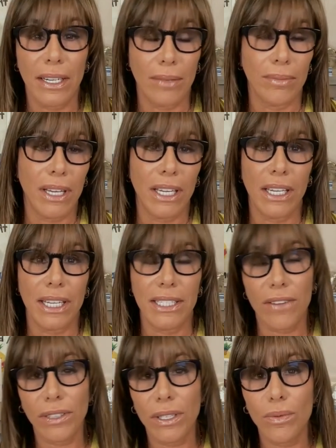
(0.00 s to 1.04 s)
And I'm like, I
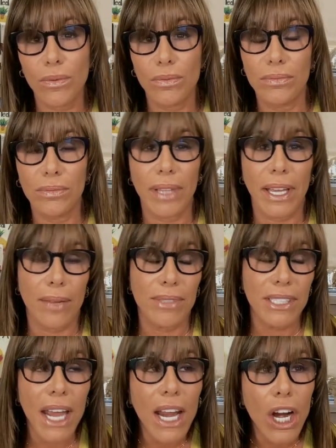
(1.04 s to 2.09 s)
definitely, like, I'm
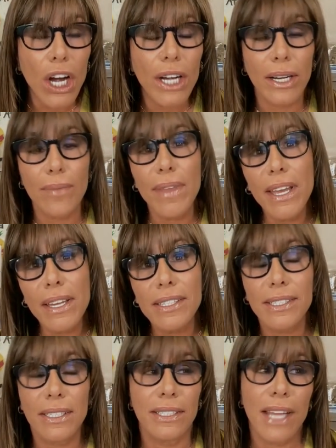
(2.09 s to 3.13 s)
scared and I'm
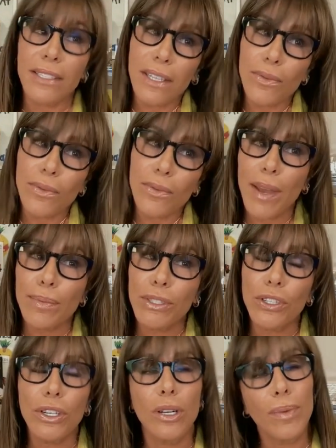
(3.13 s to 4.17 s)
this. And yes, I want the
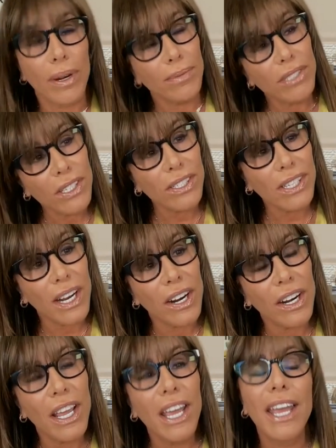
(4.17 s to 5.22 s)
epidural, but I'm still
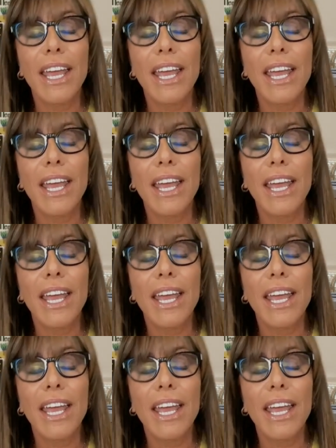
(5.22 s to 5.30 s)
scared.